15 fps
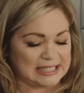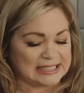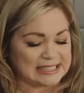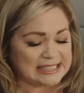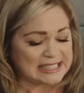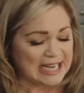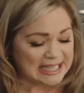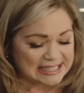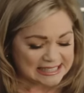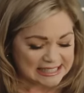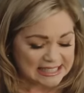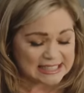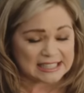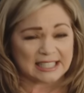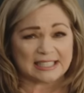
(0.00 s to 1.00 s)
It's
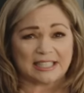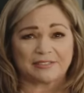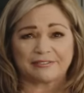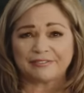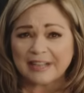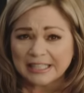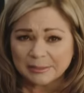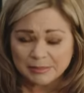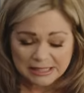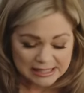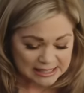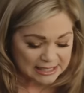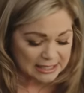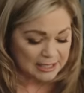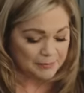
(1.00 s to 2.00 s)
tasty, it's got a lot of
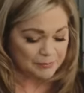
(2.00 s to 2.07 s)
vitamins in